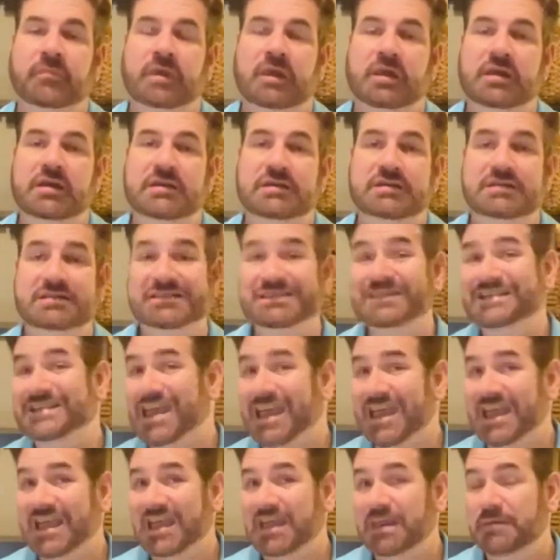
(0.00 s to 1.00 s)
his
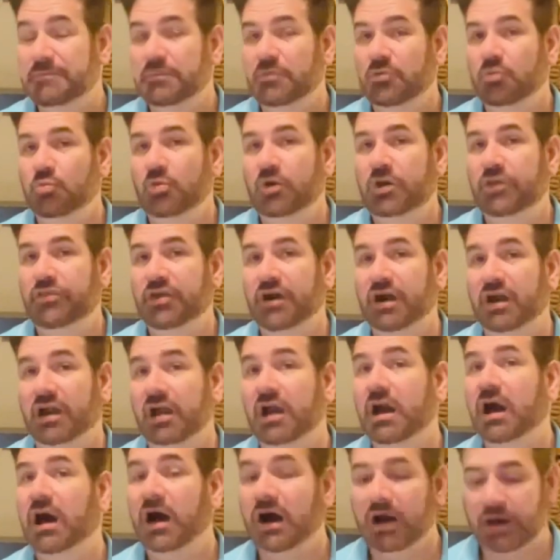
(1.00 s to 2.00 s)
name with a
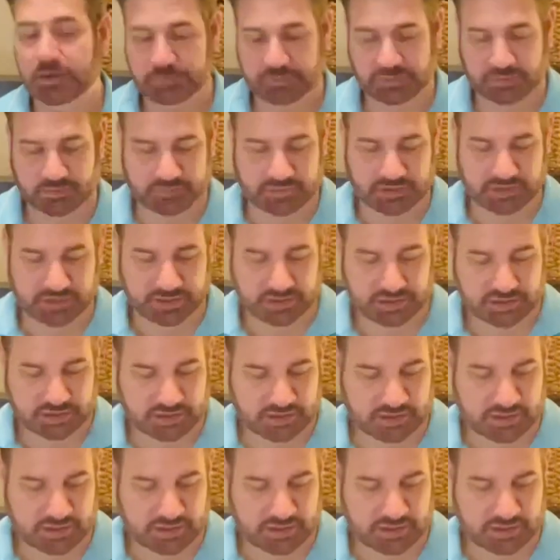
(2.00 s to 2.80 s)
compliment.